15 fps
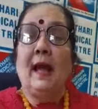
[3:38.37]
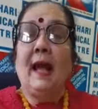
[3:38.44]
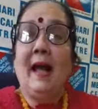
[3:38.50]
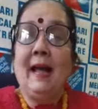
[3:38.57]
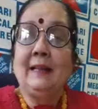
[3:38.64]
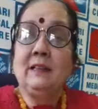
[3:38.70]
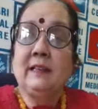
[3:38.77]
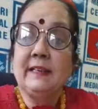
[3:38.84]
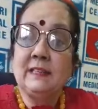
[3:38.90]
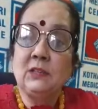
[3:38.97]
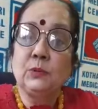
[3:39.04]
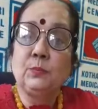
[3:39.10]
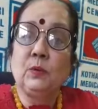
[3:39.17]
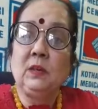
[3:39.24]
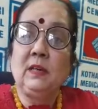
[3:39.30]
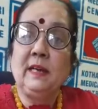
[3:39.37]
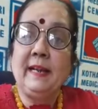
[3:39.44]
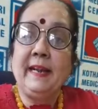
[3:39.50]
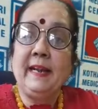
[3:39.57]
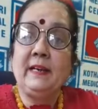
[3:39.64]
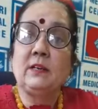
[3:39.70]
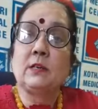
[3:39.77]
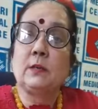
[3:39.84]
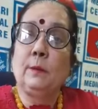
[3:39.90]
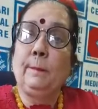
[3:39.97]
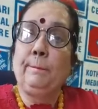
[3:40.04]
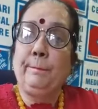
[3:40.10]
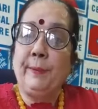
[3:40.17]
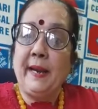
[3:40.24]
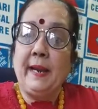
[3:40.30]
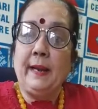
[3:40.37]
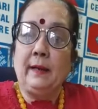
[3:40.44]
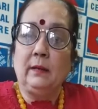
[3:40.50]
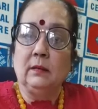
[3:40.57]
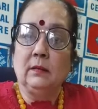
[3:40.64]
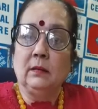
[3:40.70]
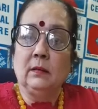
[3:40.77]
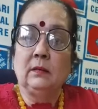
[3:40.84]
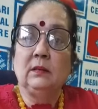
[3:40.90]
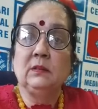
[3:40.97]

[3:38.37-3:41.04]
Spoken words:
and this would lead to pain.